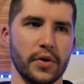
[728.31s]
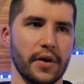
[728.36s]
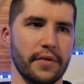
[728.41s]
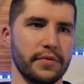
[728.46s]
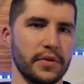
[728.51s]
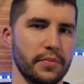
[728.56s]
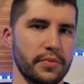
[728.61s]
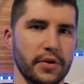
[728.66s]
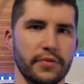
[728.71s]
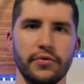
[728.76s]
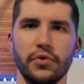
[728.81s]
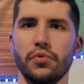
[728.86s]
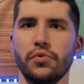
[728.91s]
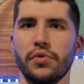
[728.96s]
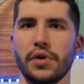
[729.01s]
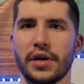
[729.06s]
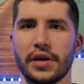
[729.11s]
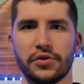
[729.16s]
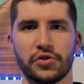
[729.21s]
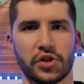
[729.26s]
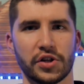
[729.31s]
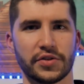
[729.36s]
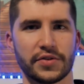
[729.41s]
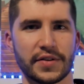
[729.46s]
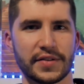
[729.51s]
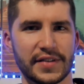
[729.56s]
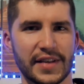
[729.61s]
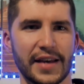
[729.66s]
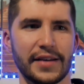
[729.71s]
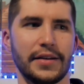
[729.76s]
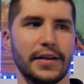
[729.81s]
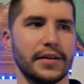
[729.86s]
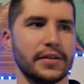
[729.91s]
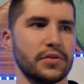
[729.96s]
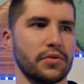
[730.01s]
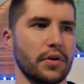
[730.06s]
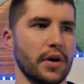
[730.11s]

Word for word: You have the preview, you can change the settings,